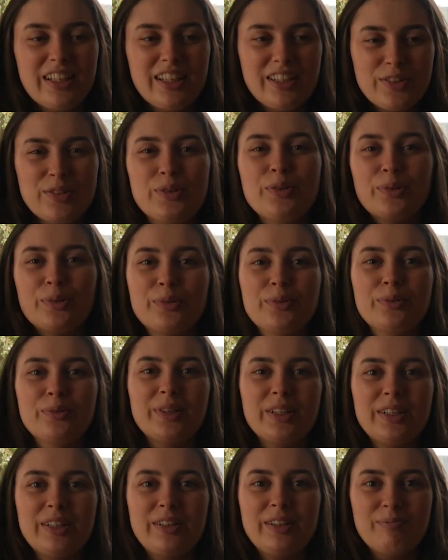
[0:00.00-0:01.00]

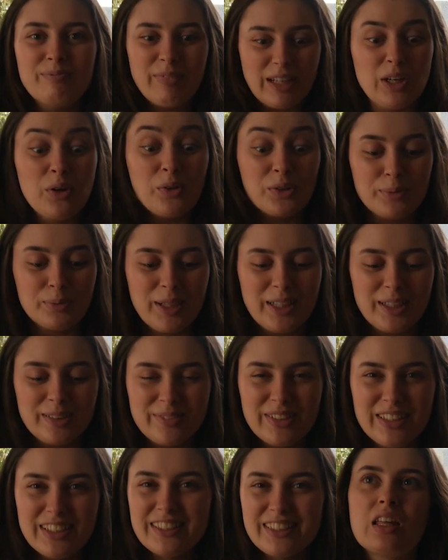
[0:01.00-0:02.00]
to my own
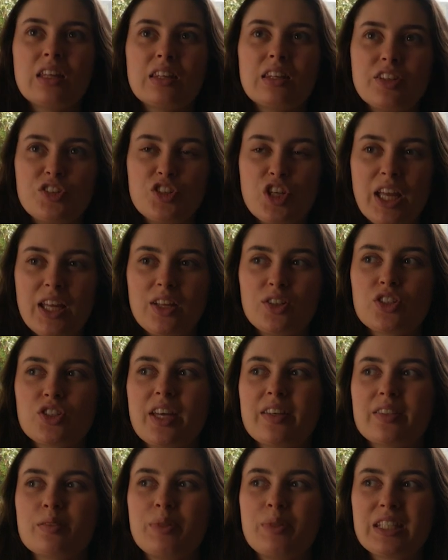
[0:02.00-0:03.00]
apartment. The change
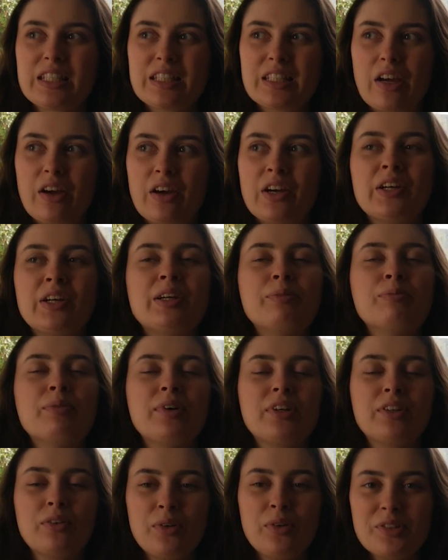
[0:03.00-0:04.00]
has been scary
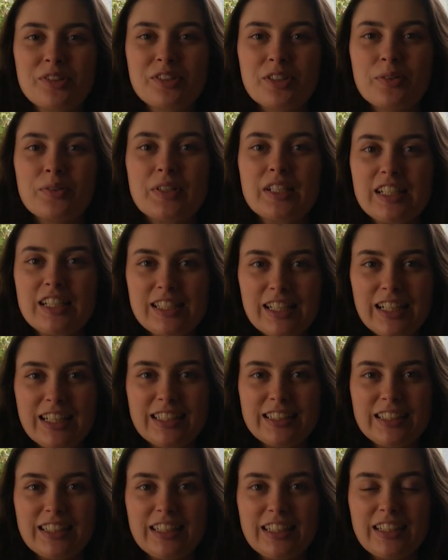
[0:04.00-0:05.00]
but also
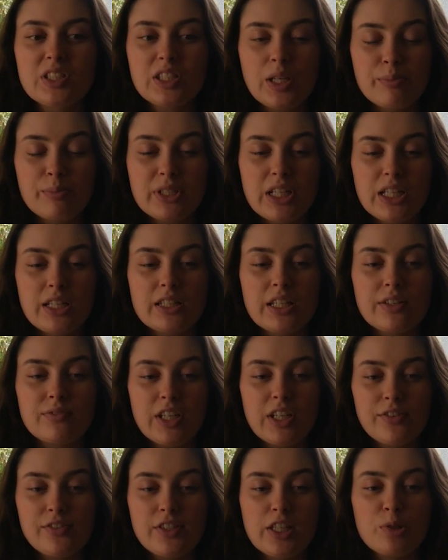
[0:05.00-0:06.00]
exciting. Some days have
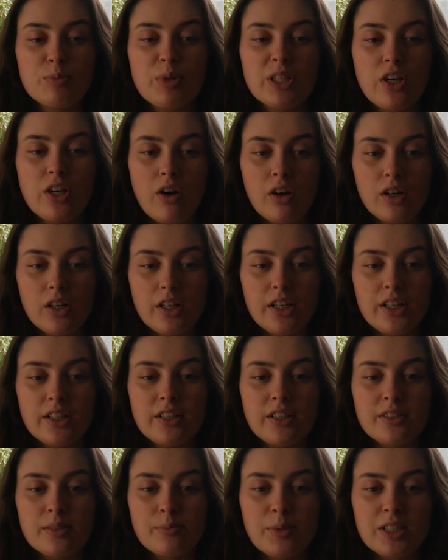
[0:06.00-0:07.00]
definitely been hard,
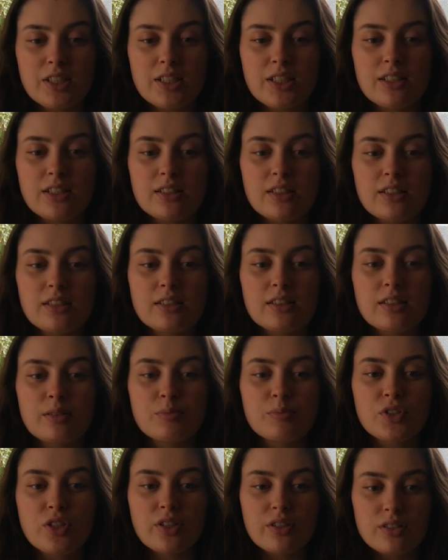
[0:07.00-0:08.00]
especially since
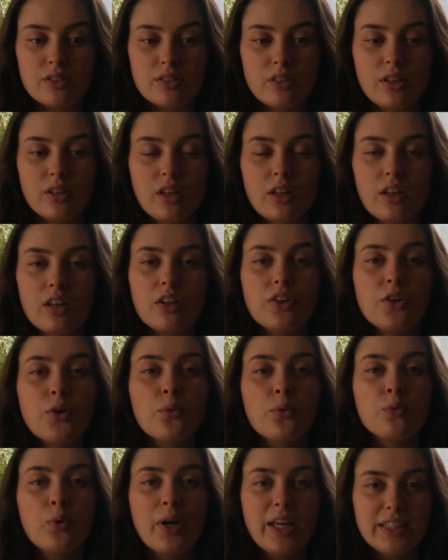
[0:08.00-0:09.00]
I'm just, you
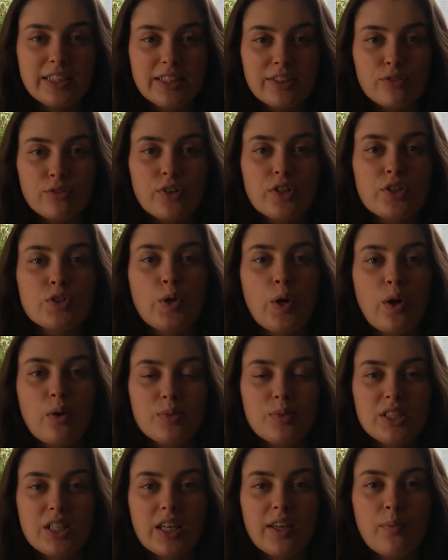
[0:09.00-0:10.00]
know, waiting for
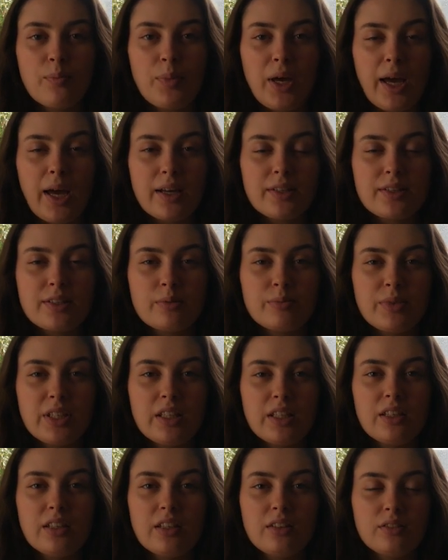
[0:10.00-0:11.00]
jobs to get back to
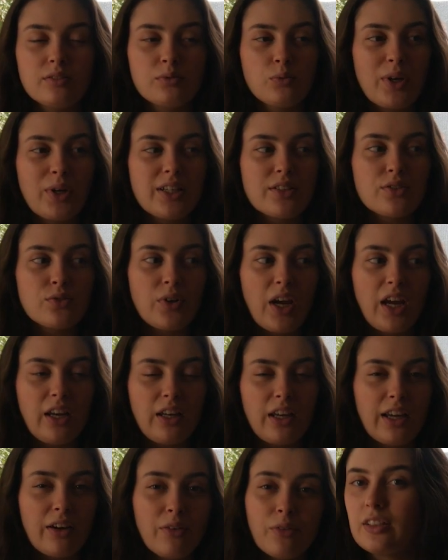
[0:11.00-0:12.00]
me and when it's
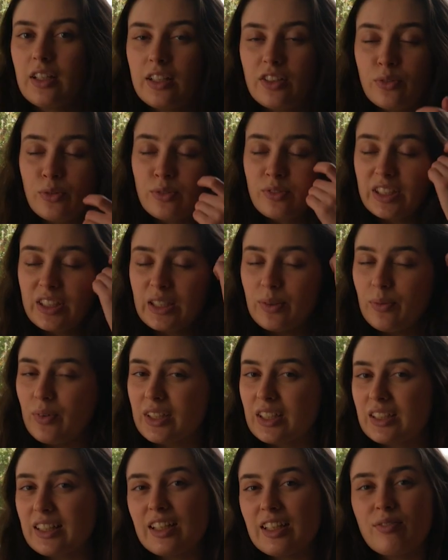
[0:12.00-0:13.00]
raining out I don't really
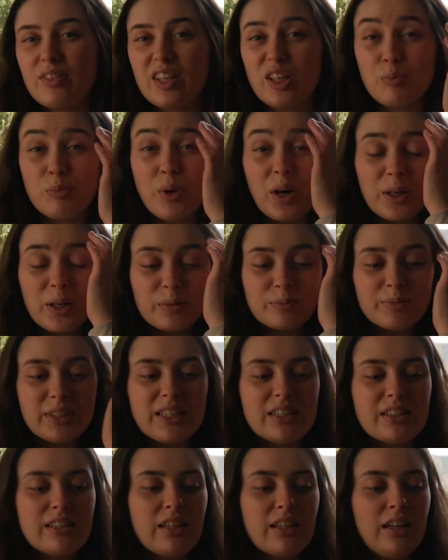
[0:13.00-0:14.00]
want to leave the
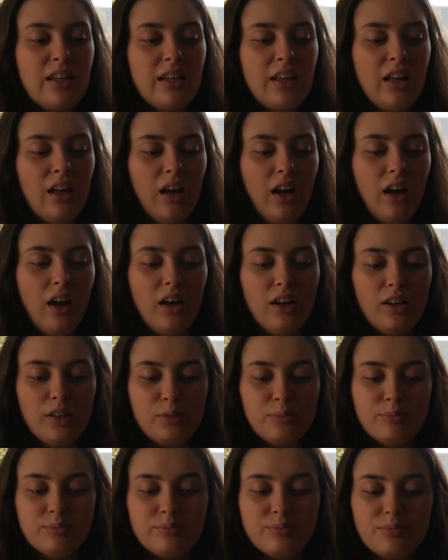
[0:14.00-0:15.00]
apartment.
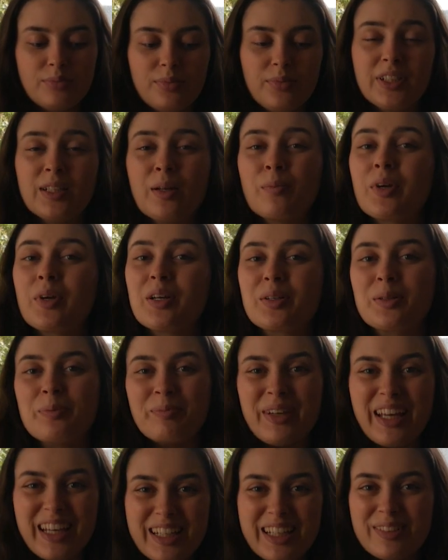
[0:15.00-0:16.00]
Um, but I'm gonna
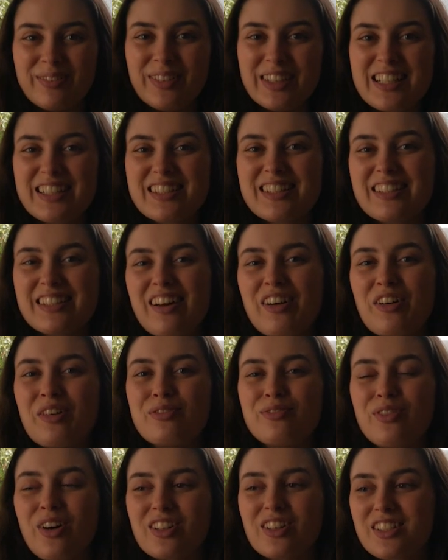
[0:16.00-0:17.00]
make
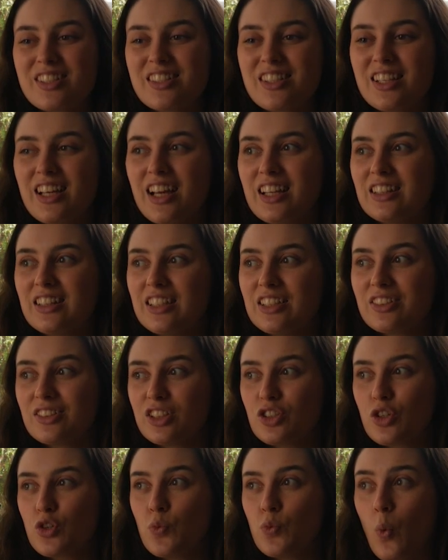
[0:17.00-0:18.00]
myself, honestly, I
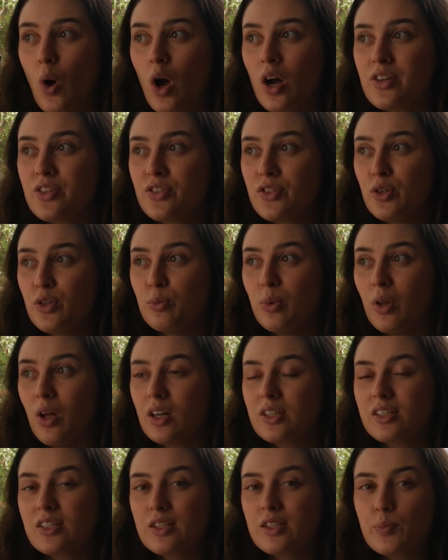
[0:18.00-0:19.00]
literally just walked two
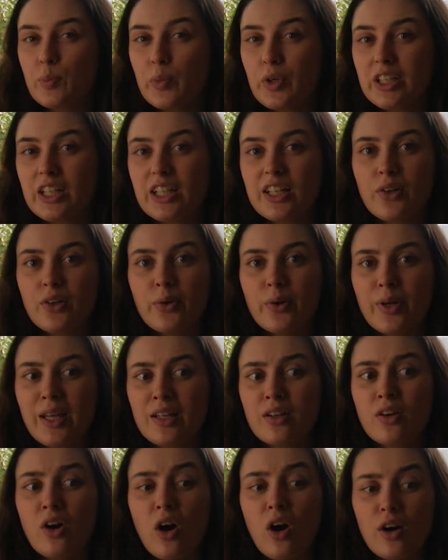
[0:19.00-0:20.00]
blocks this morning to go get
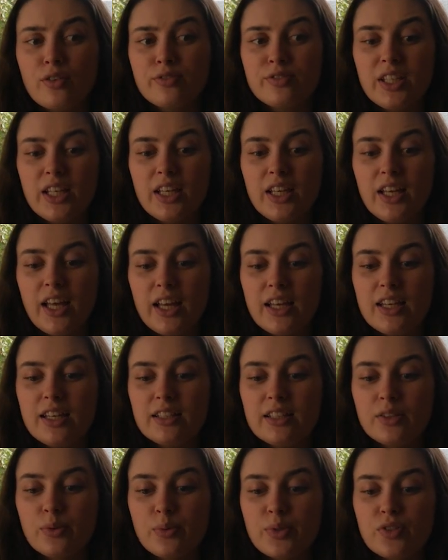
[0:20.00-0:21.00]
a coffee
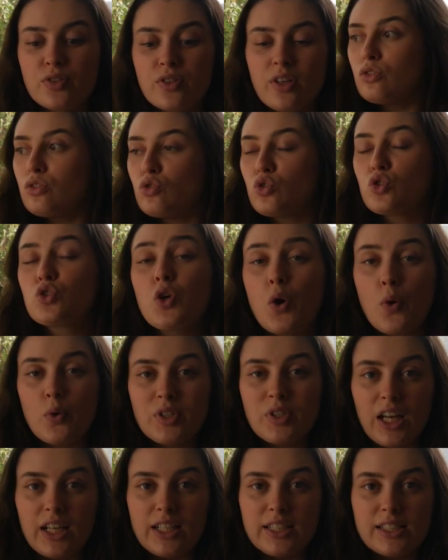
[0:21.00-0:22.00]
and it was so
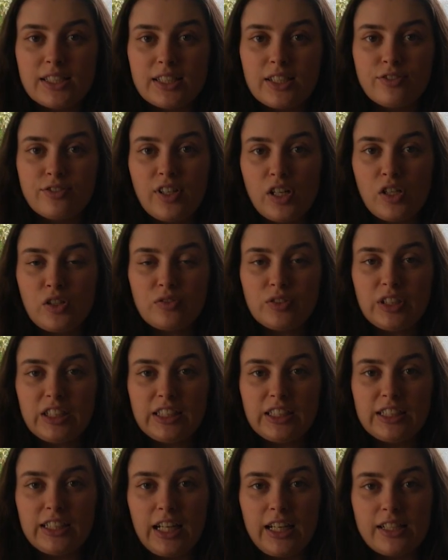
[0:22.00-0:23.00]
nice. It felt
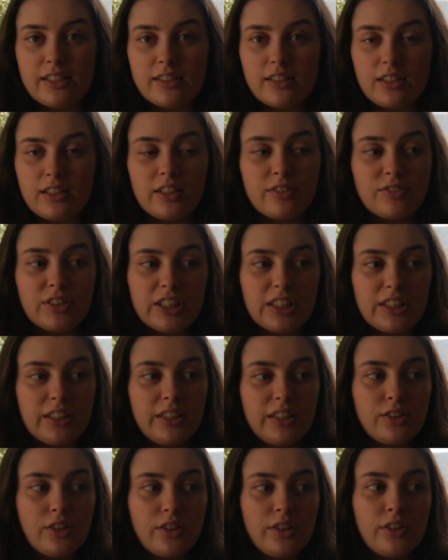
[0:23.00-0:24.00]
really nice and I really
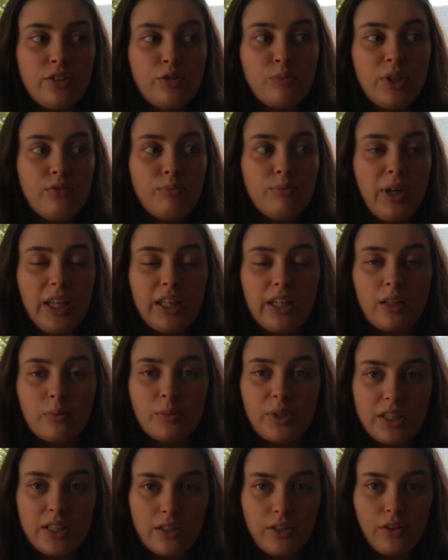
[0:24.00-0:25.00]
need to be making
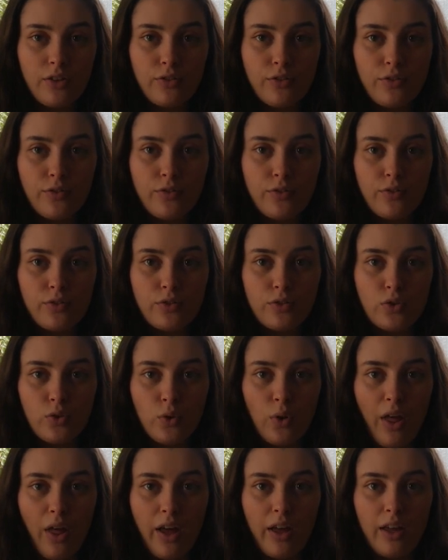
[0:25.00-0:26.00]
myself do
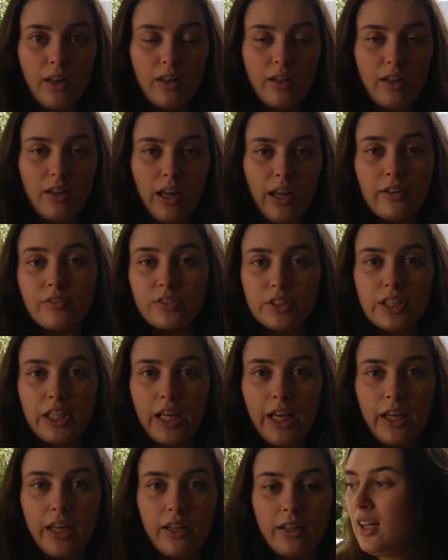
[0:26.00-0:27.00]
that every
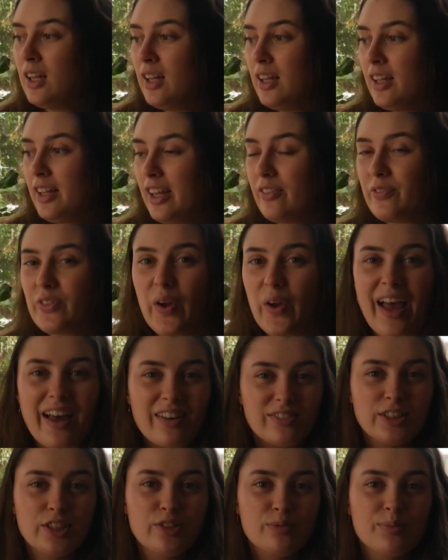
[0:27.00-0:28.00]
day. If you
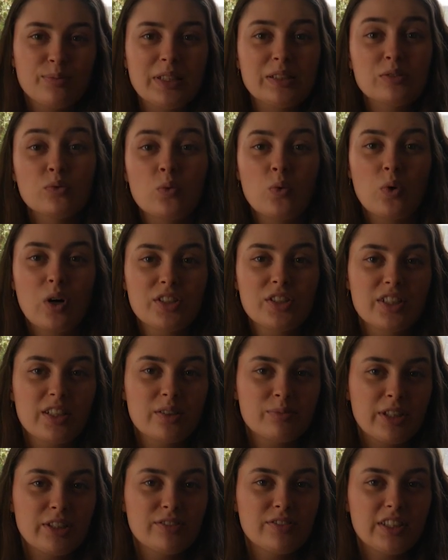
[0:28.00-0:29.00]
haven't been watching
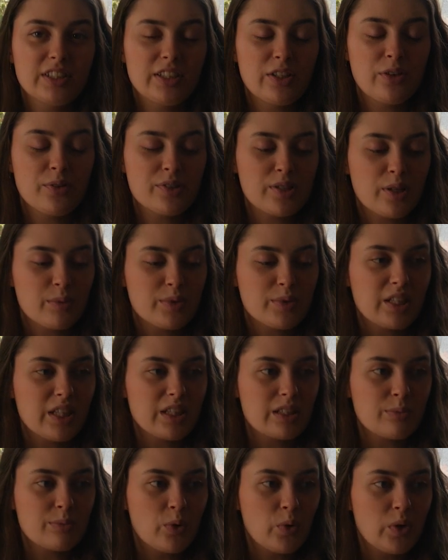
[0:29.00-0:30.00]
my videos up to
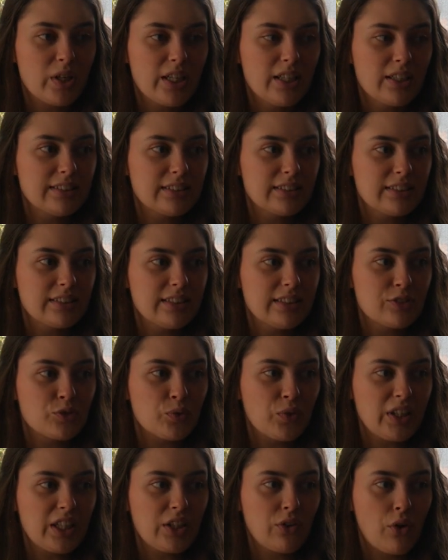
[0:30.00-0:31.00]
this point, these
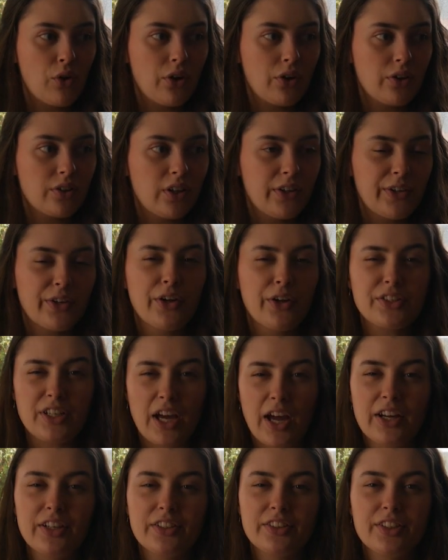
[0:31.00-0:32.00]
really are like a
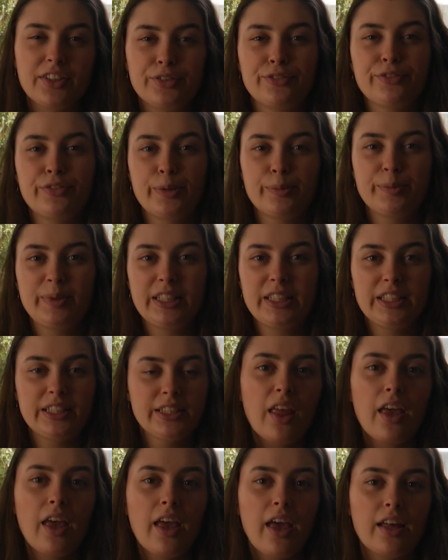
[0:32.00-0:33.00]
diary for me.
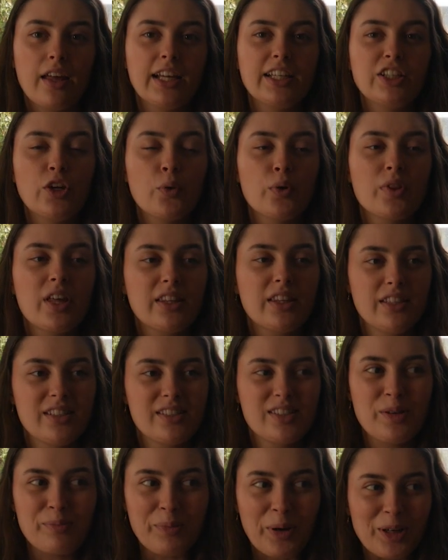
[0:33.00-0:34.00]
And I know that
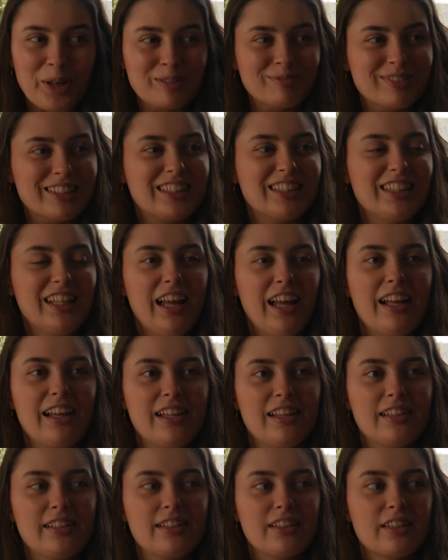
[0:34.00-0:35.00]
this apartment
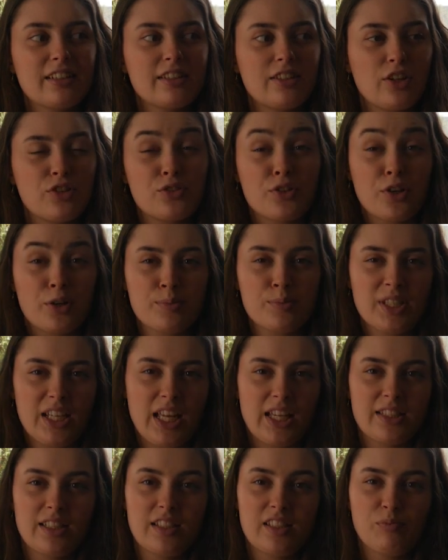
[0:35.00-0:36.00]
and the
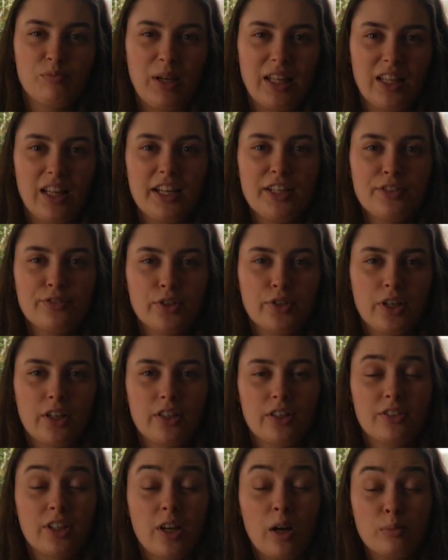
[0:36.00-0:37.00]
circumstances of my life are
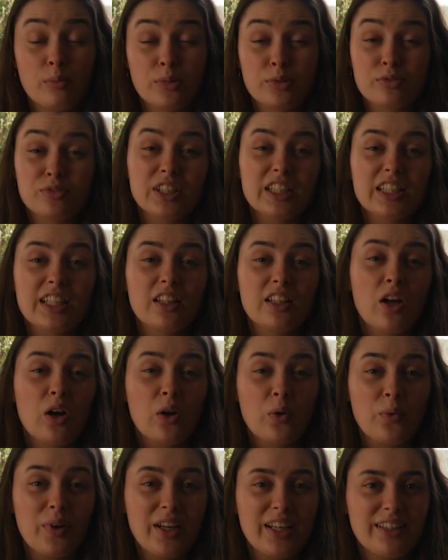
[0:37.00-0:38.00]
gonna come a really
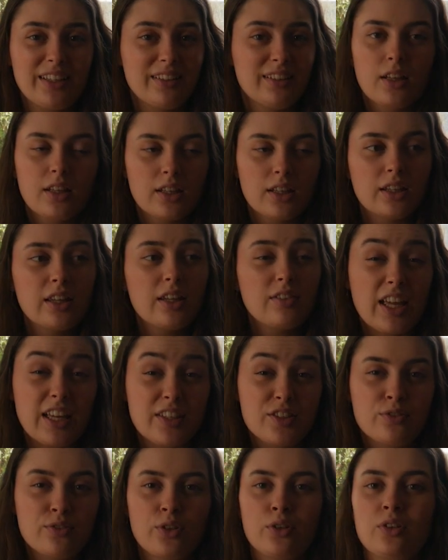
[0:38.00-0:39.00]
long way in the
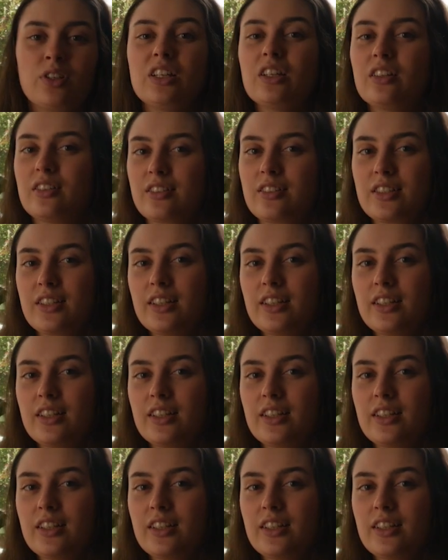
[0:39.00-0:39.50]
next few years